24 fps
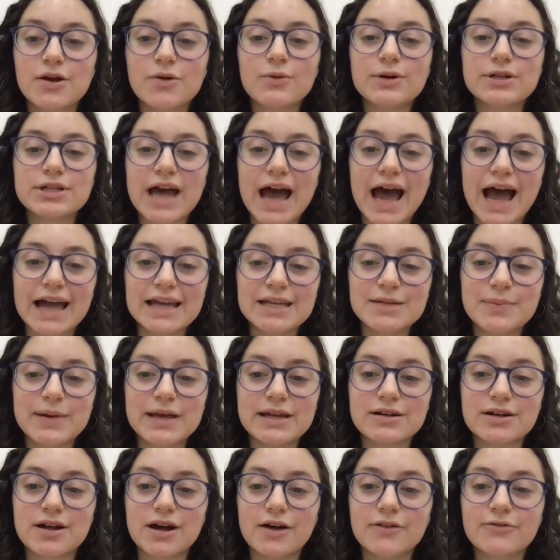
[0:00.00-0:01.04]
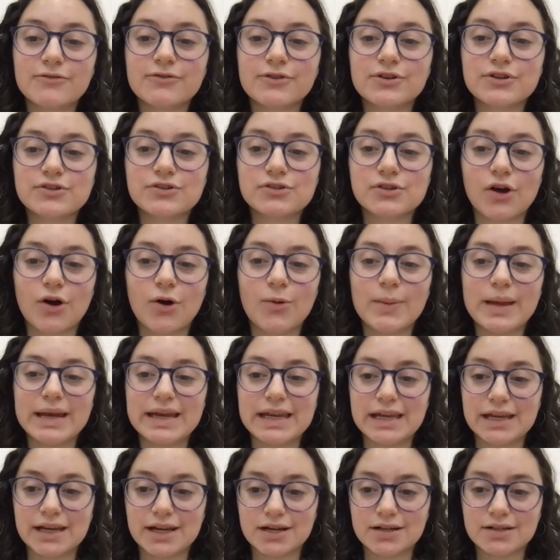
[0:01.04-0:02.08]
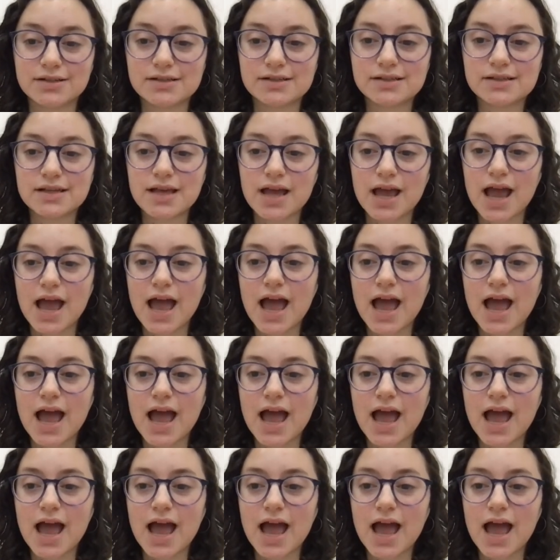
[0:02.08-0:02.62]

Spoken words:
which I depended on for so many years.